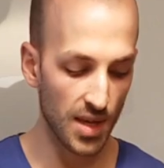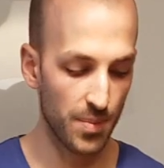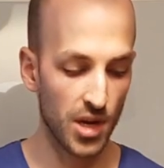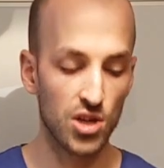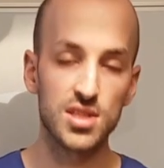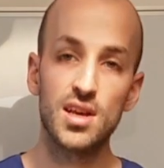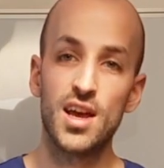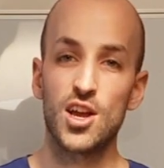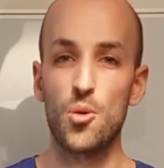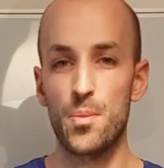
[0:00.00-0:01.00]
Because
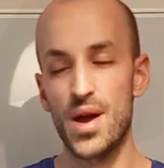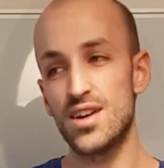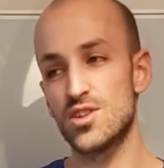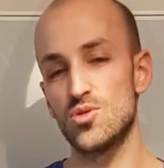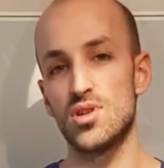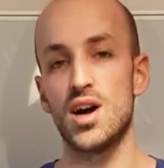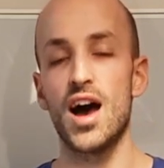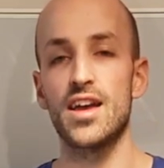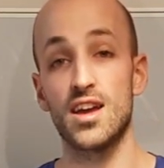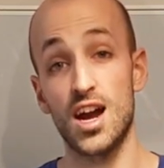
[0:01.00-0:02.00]
compared to a
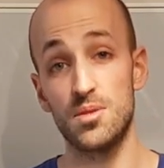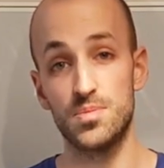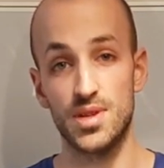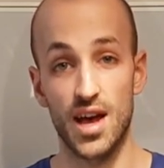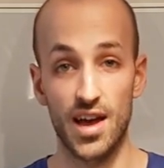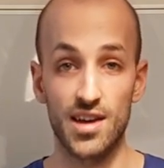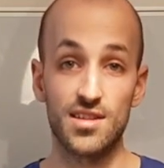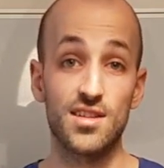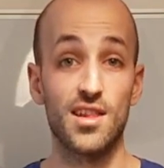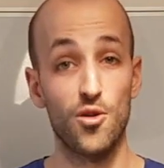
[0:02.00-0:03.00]
high carb diet
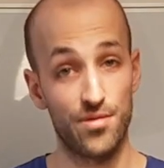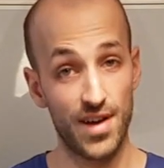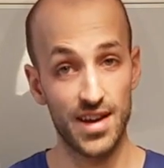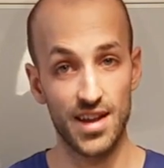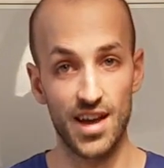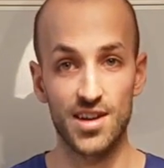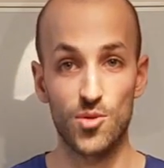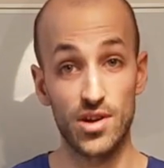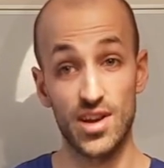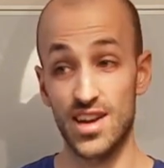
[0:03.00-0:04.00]
and a low fat diet
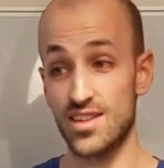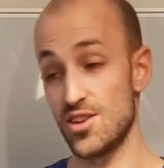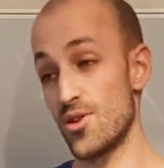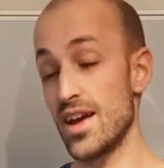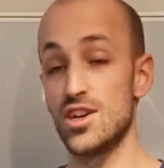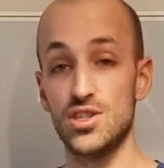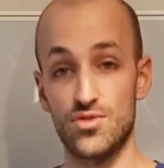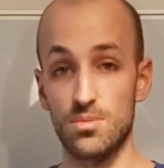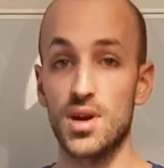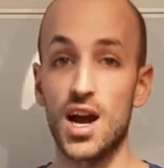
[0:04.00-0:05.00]
where you get your energy
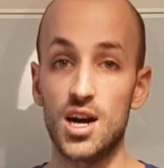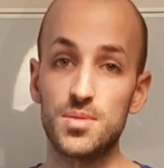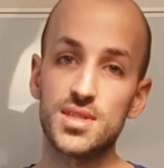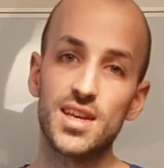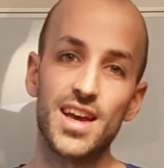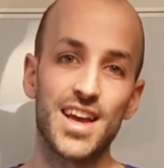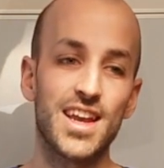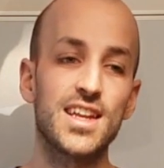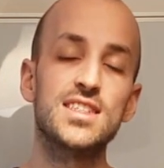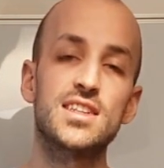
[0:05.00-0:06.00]
from carbs,
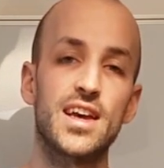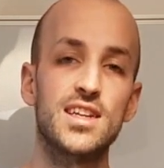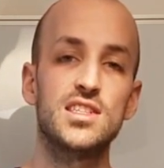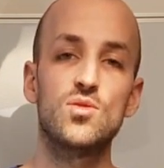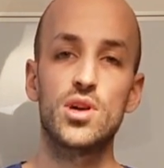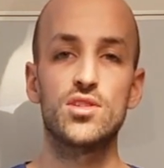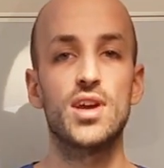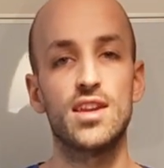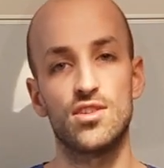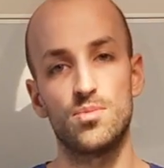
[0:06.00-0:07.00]
in this case you want to
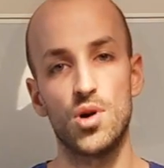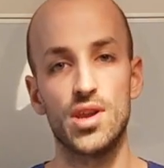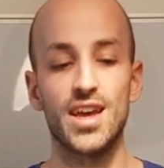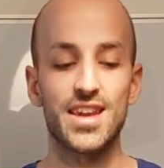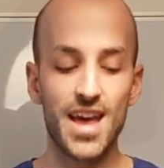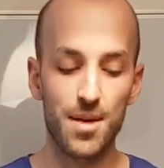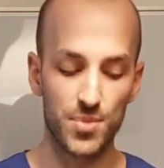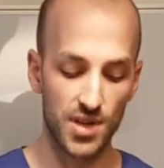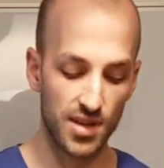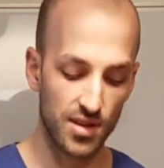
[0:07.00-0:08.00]
get your body
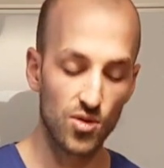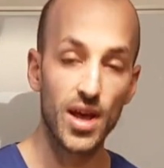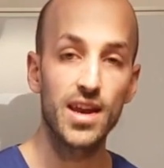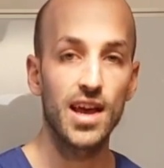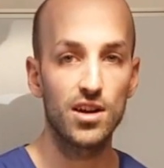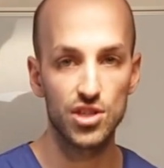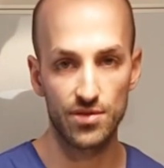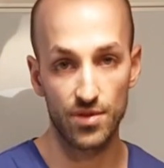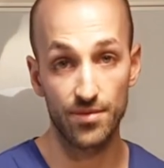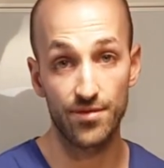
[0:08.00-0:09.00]
adapted to getting energy
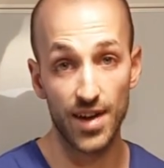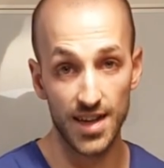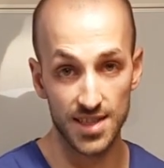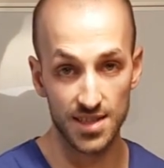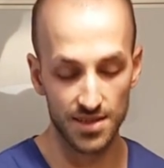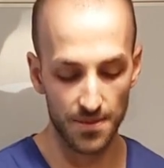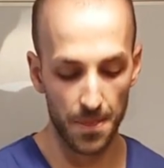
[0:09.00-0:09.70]
from fats,